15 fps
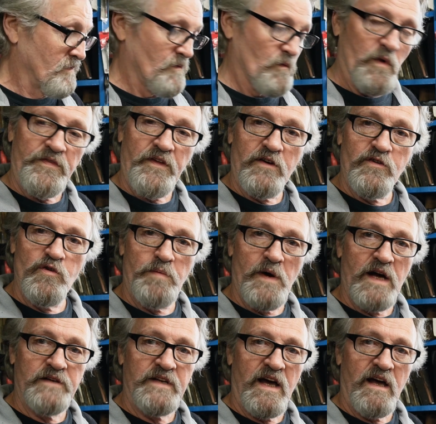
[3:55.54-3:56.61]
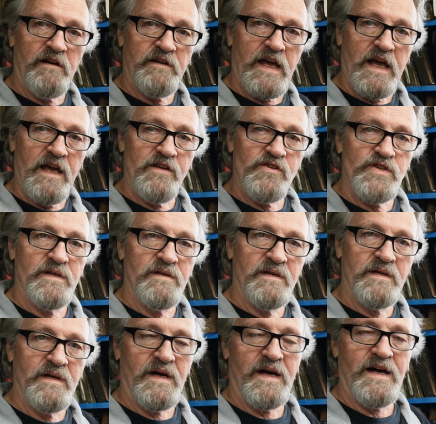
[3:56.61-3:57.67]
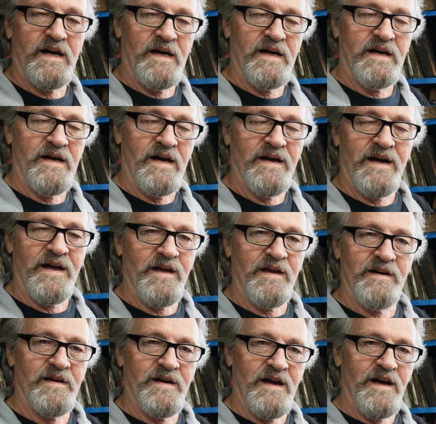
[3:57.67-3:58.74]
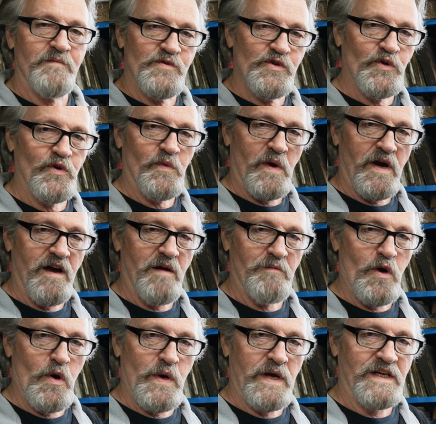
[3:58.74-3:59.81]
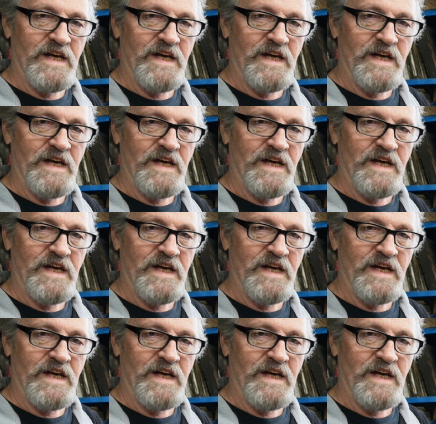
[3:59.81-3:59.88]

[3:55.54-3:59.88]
With our new dial gauge, I'm sure where I'm going